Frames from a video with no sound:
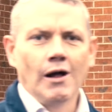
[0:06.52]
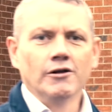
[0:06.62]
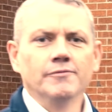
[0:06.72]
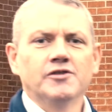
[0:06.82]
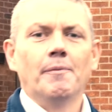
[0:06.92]

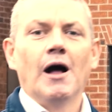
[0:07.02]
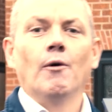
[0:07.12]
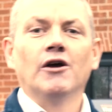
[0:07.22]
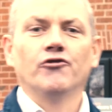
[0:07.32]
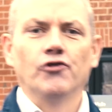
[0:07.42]
Welcome to
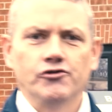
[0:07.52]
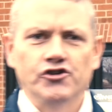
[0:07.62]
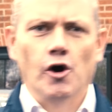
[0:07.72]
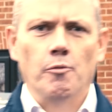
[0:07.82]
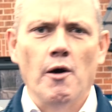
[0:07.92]
Bellway's
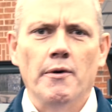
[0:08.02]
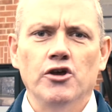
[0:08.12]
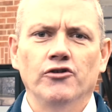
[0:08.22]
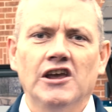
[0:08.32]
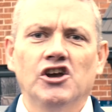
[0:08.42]
Future Hub, where we're
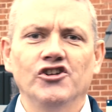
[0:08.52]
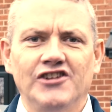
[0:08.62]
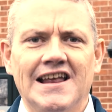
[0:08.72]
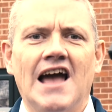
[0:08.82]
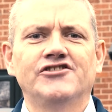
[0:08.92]
using
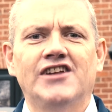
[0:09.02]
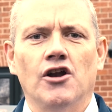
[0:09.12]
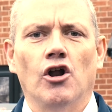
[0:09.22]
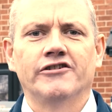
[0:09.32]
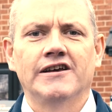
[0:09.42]
cutting-edge
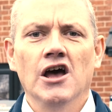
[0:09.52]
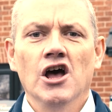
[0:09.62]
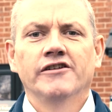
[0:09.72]
technology